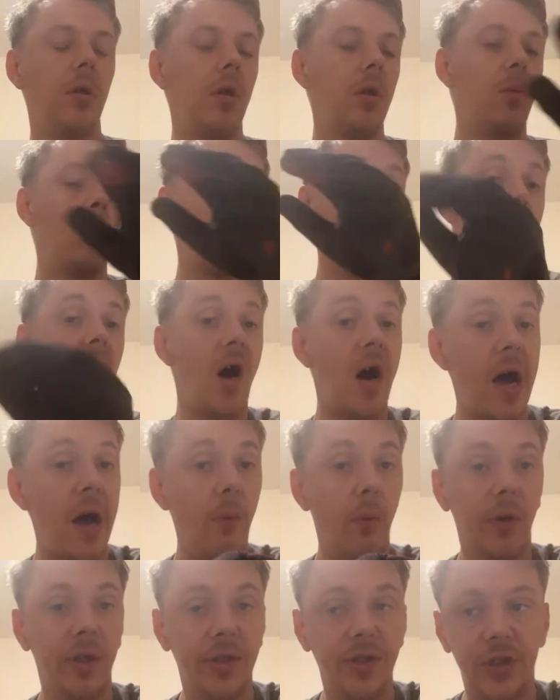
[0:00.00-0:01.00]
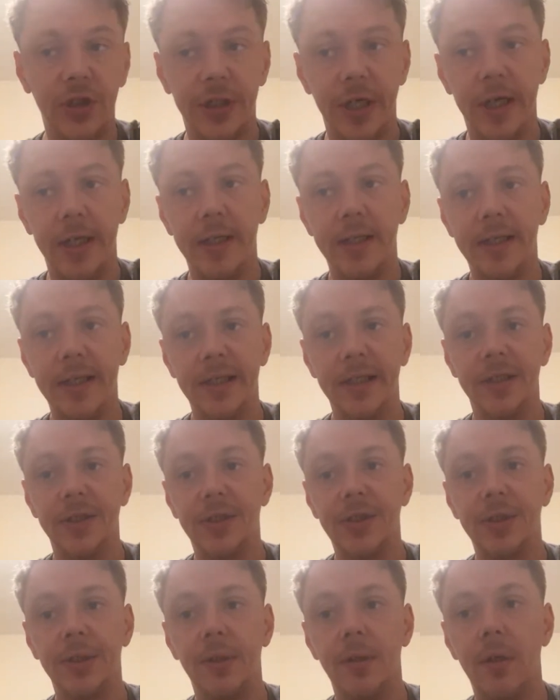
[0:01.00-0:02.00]
What I want to state is,
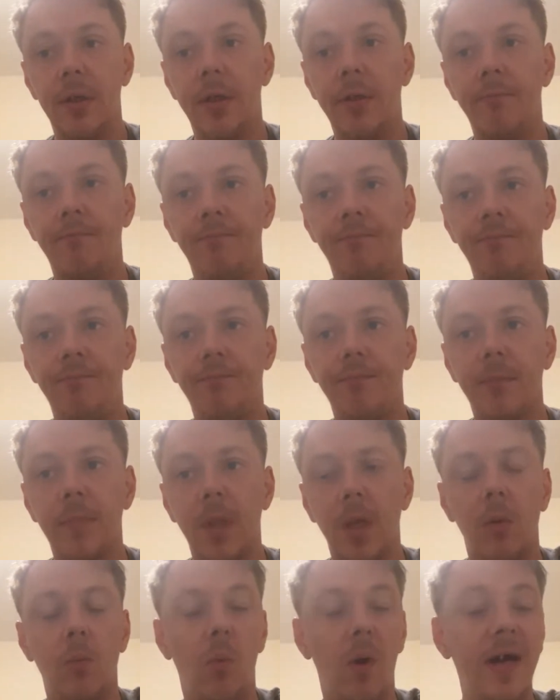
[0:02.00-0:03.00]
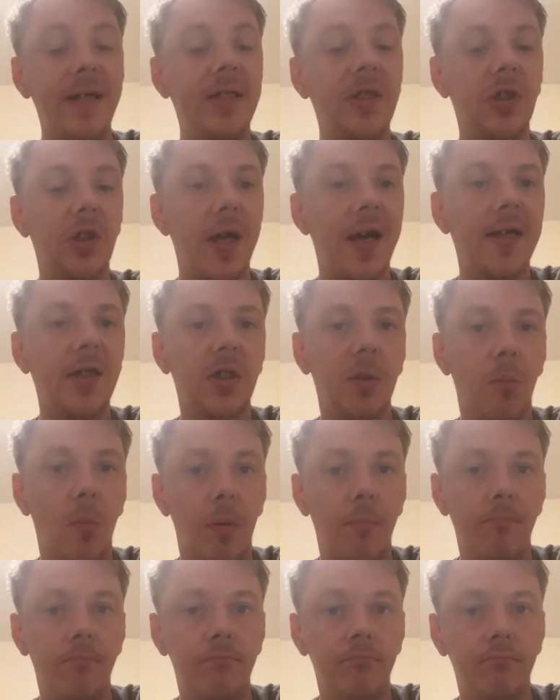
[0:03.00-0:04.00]
why dislike someone?
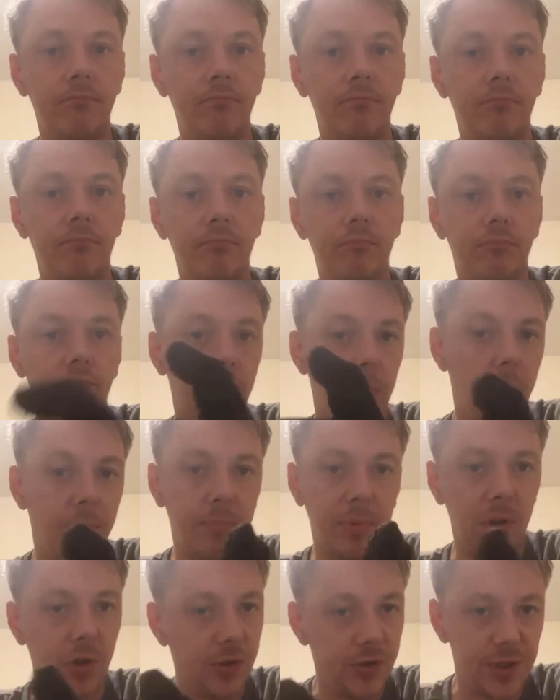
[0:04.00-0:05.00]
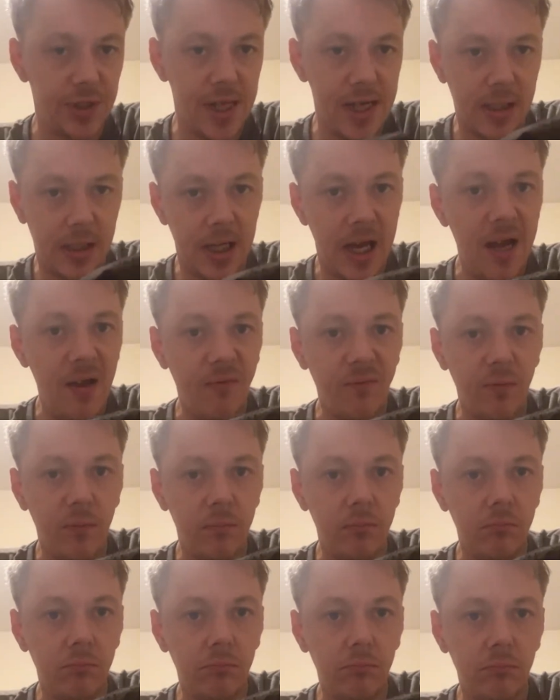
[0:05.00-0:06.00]
Well, because of their life.
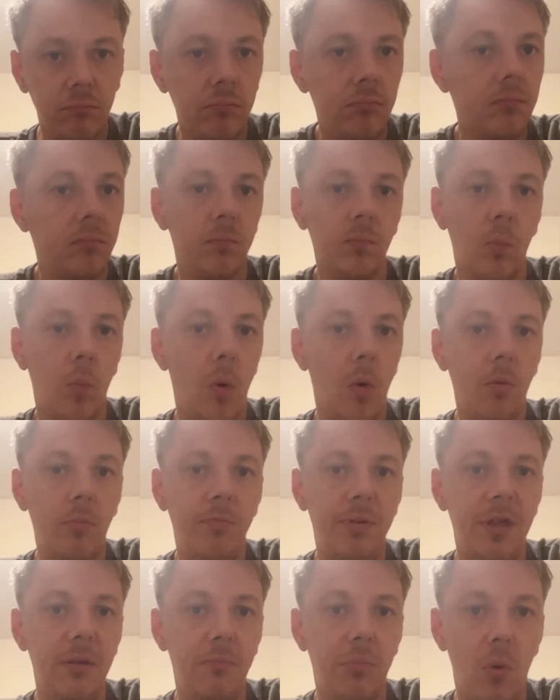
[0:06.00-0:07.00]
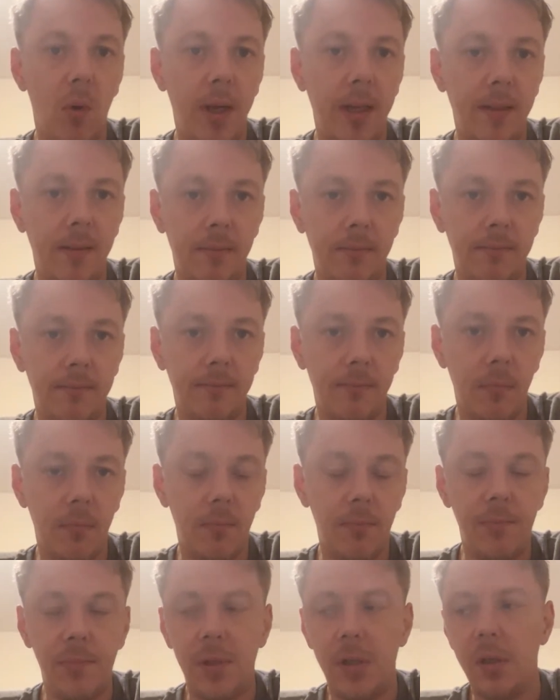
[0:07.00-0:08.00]
What would be the point?
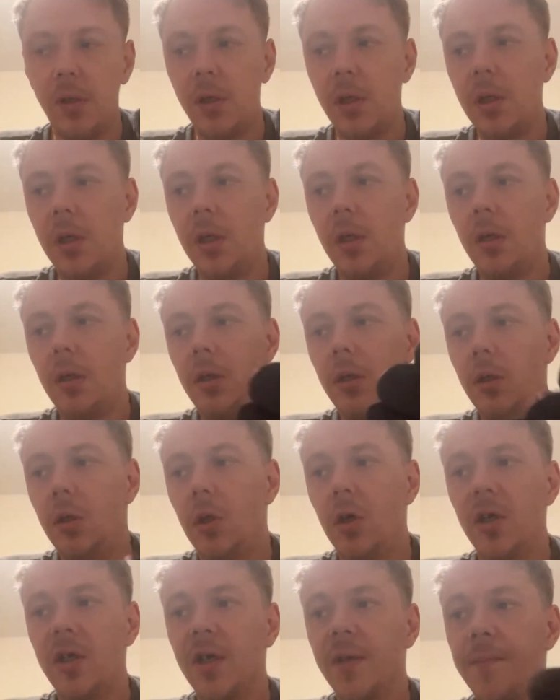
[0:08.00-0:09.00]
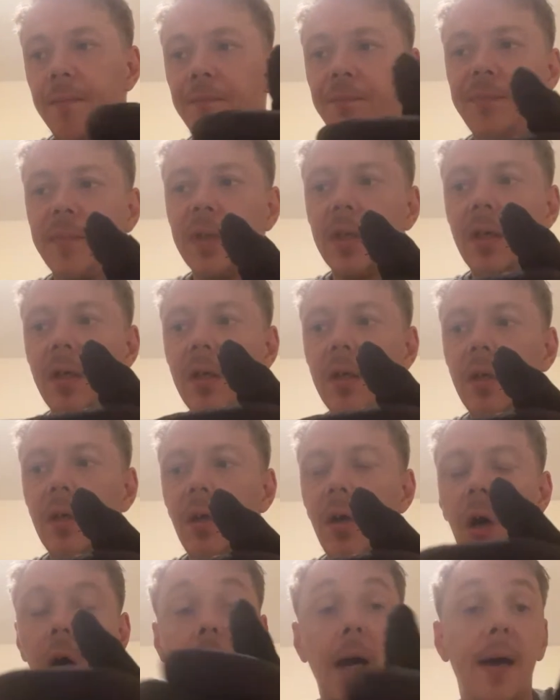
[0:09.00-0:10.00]
Look,
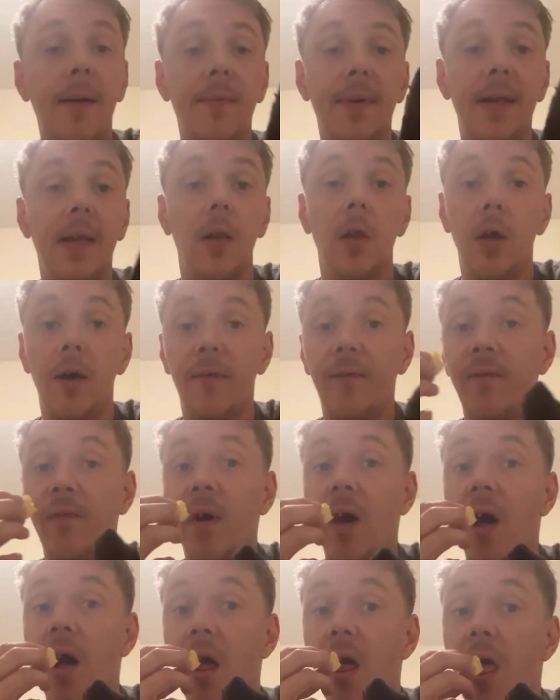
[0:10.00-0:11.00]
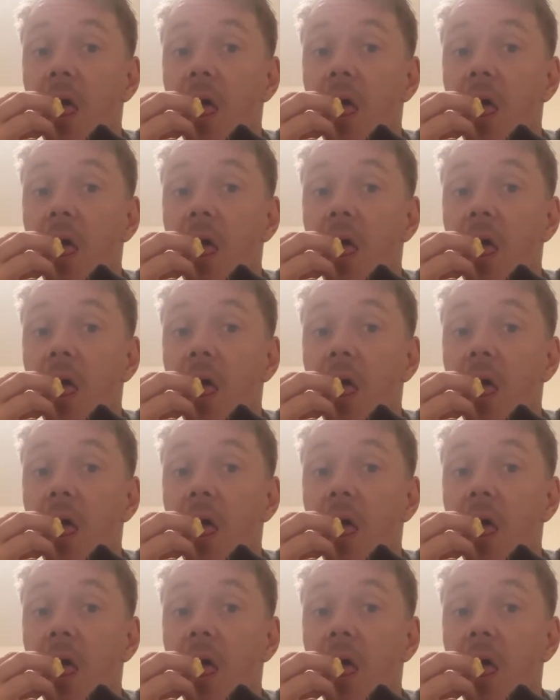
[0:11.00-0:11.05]
I have had a lot of